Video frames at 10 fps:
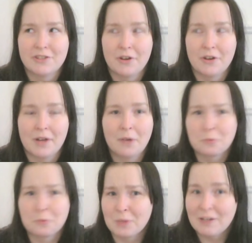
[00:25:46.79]
turned out
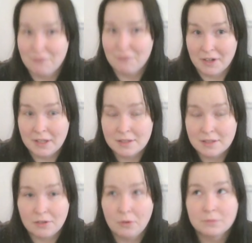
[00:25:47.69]
really funny,
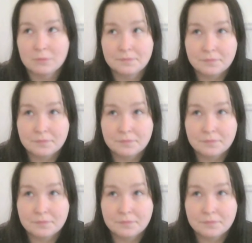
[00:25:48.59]
so